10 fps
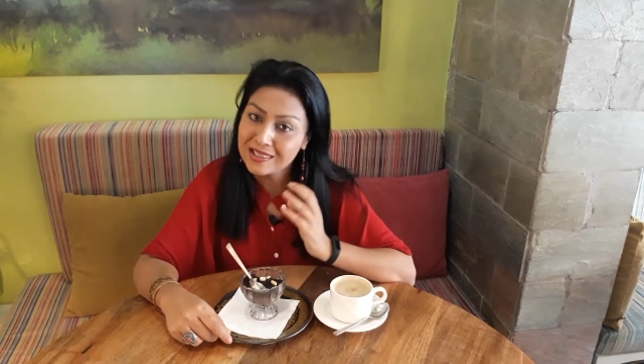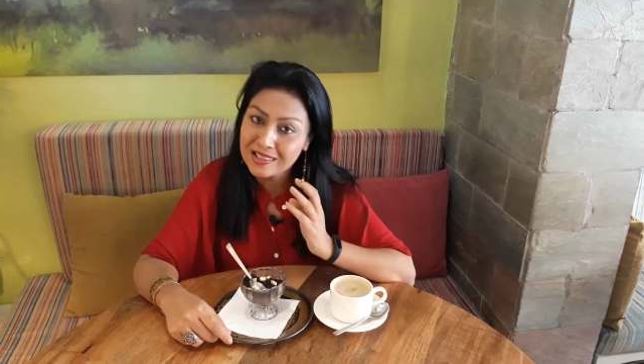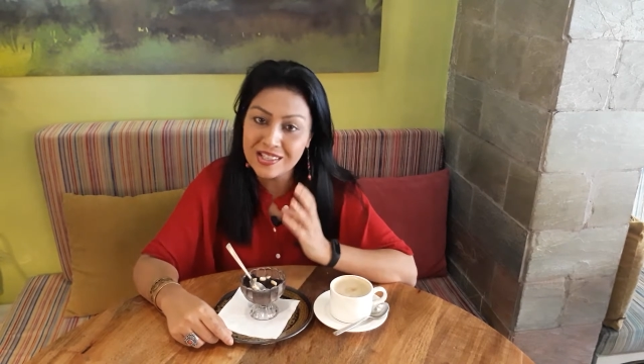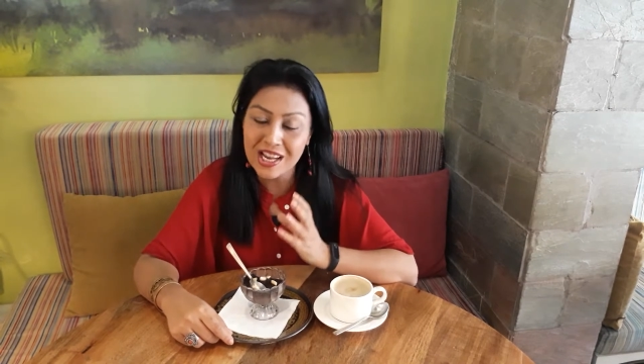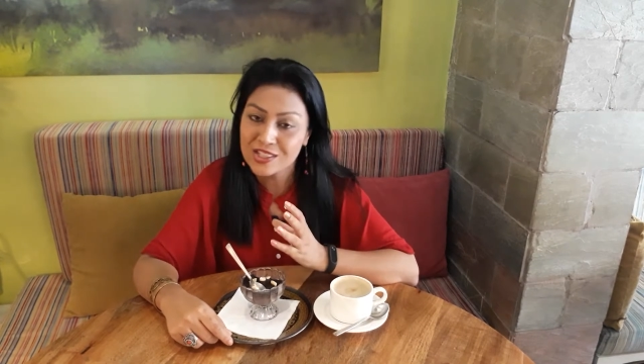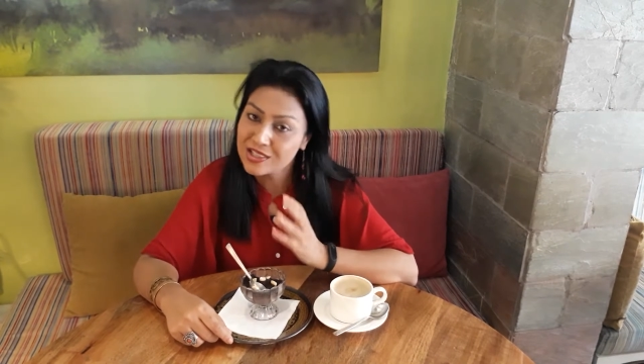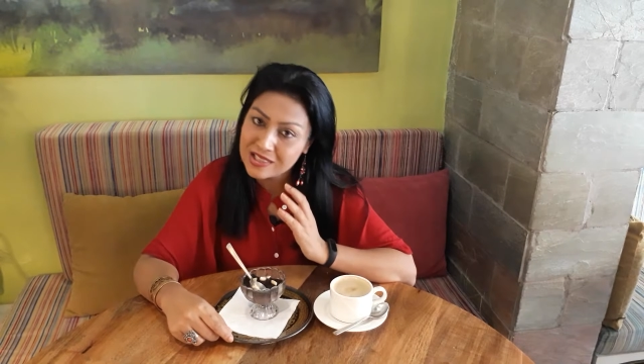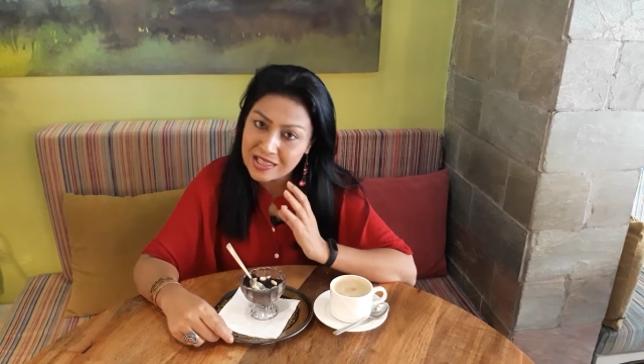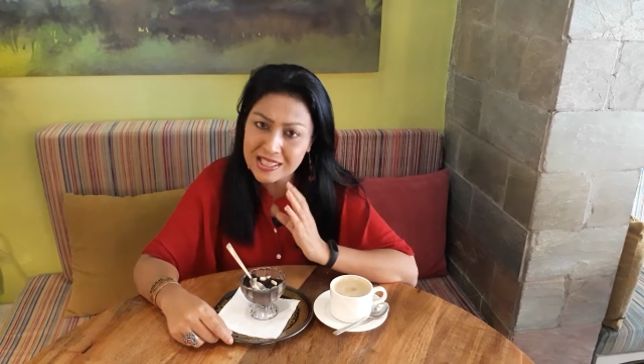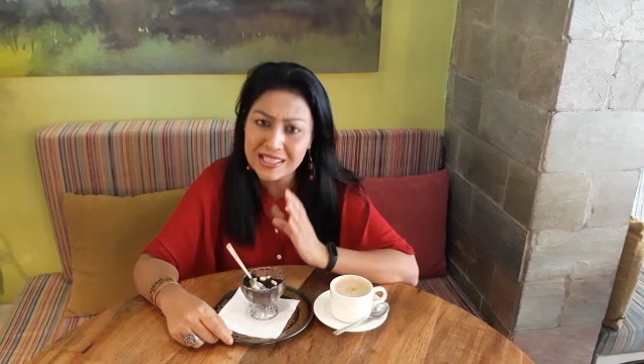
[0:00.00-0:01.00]
the
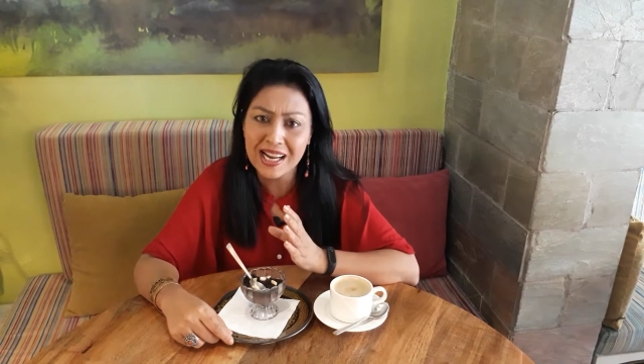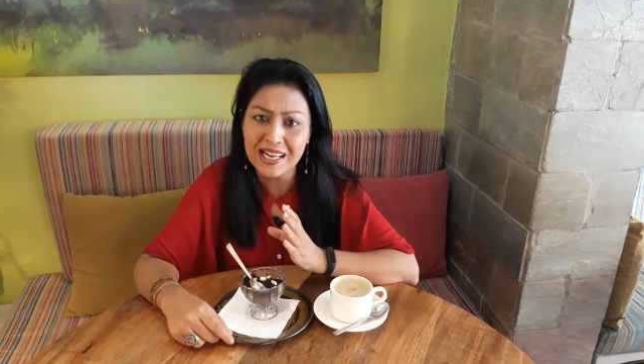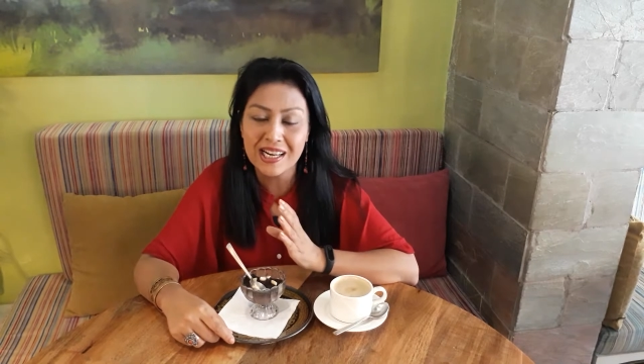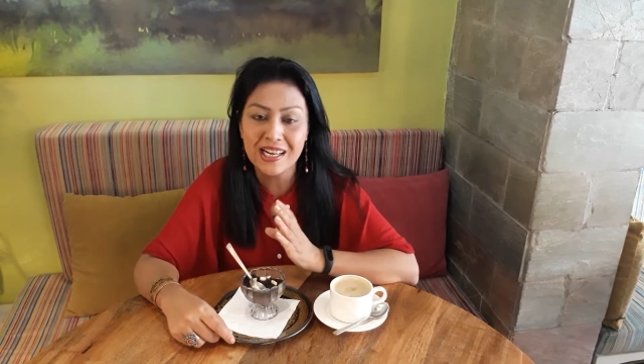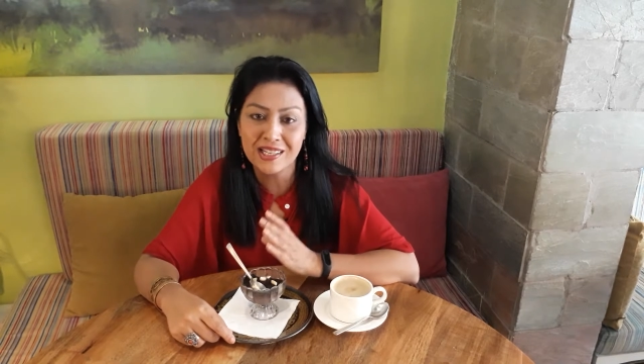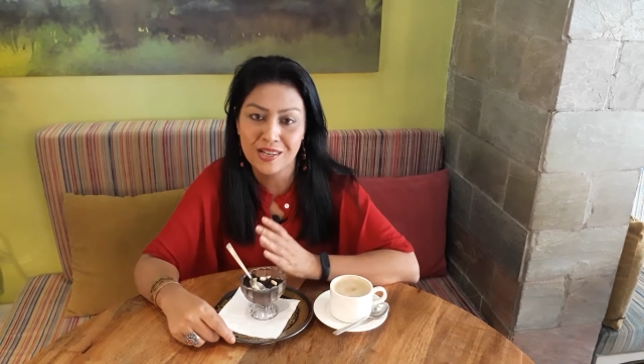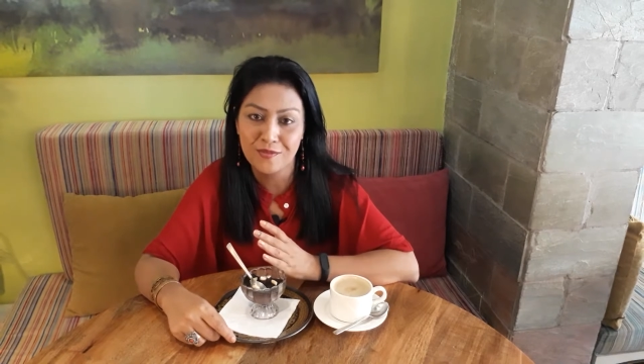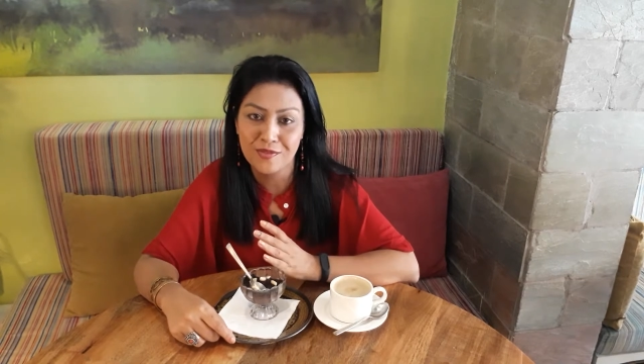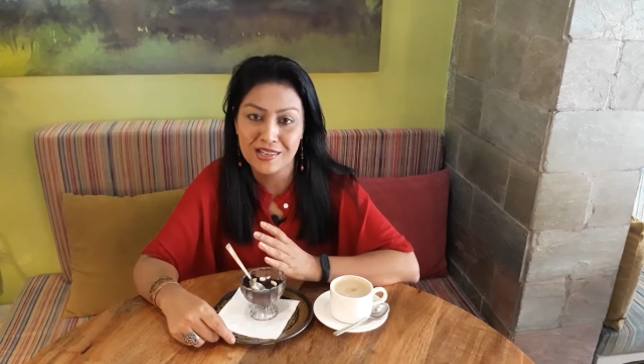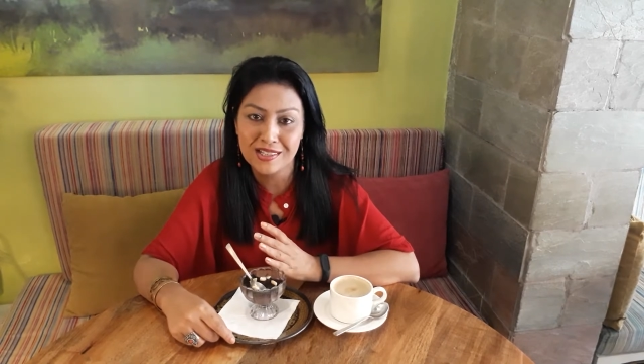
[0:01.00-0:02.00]
textures are decidedly
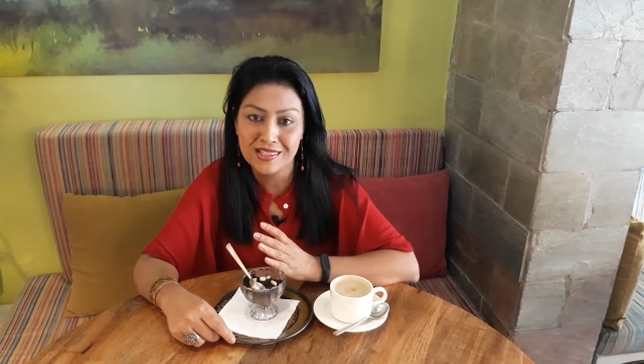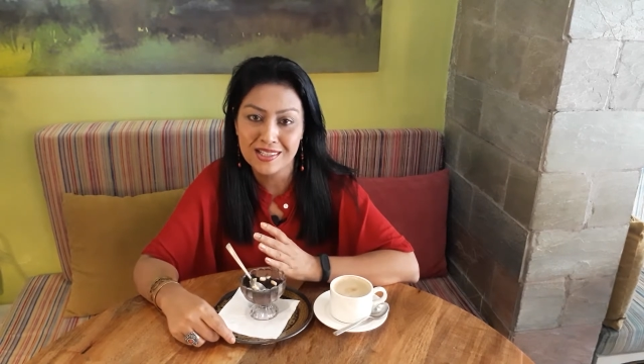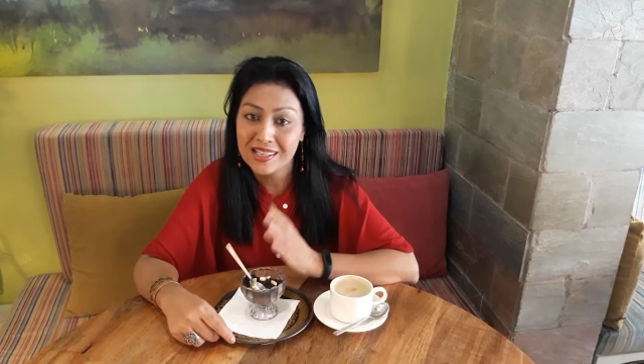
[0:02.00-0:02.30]
different,